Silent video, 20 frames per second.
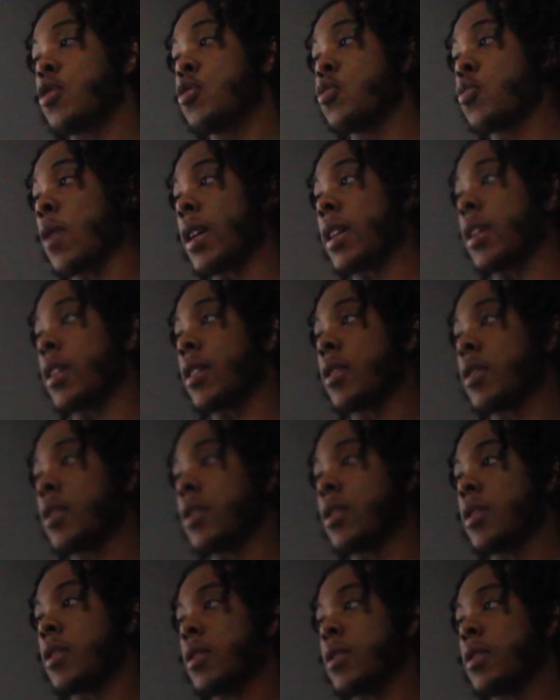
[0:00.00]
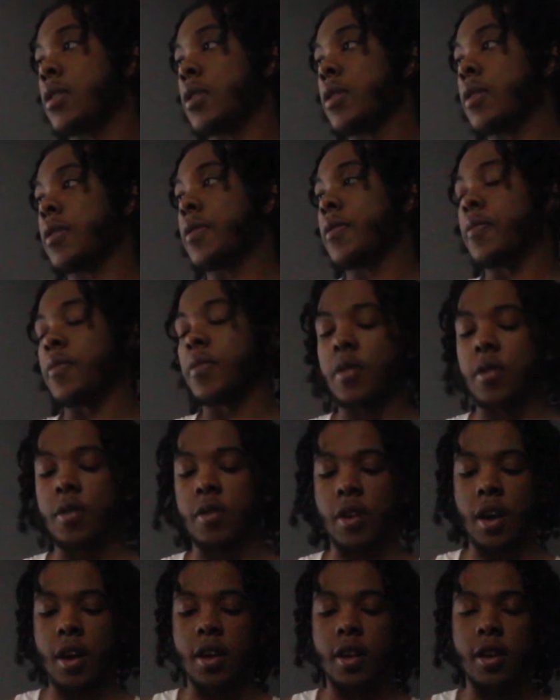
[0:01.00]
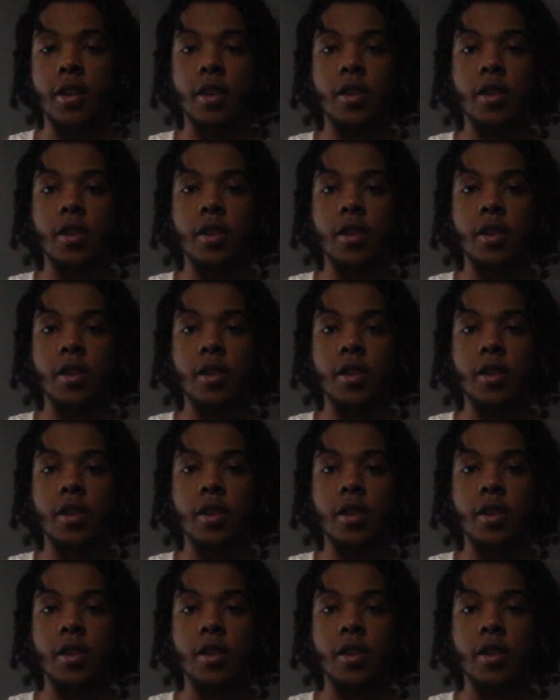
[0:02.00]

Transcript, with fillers: you ready? Okay.